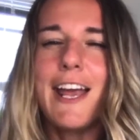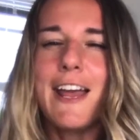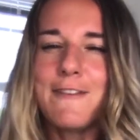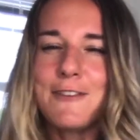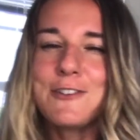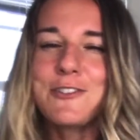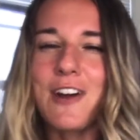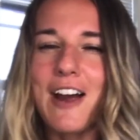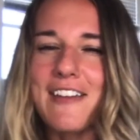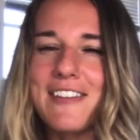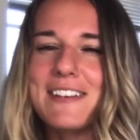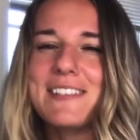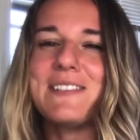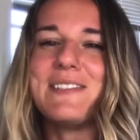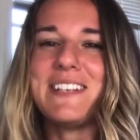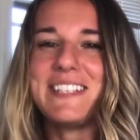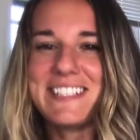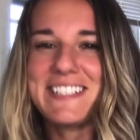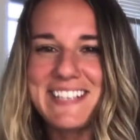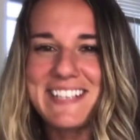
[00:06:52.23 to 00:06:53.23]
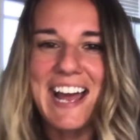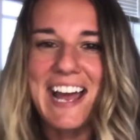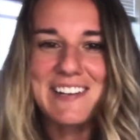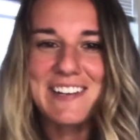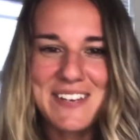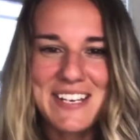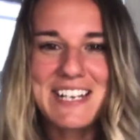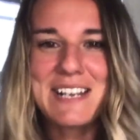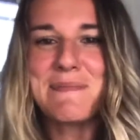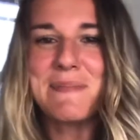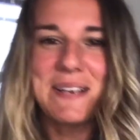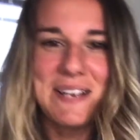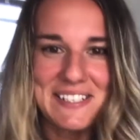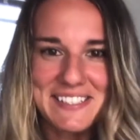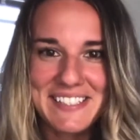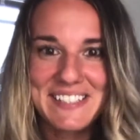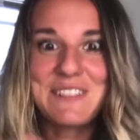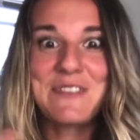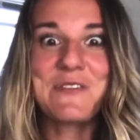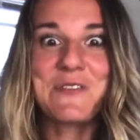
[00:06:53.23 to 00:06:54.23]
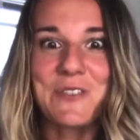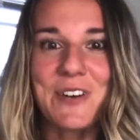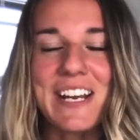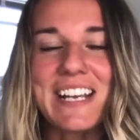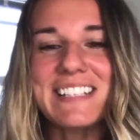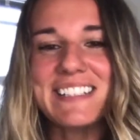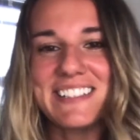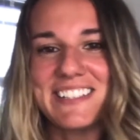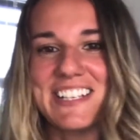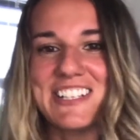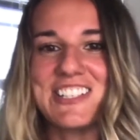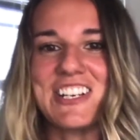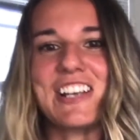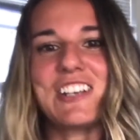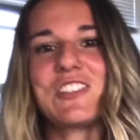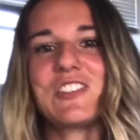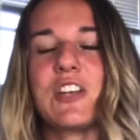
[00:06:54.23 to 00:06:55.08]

If you try this, you need to tag me in it because it's friggin' delicious.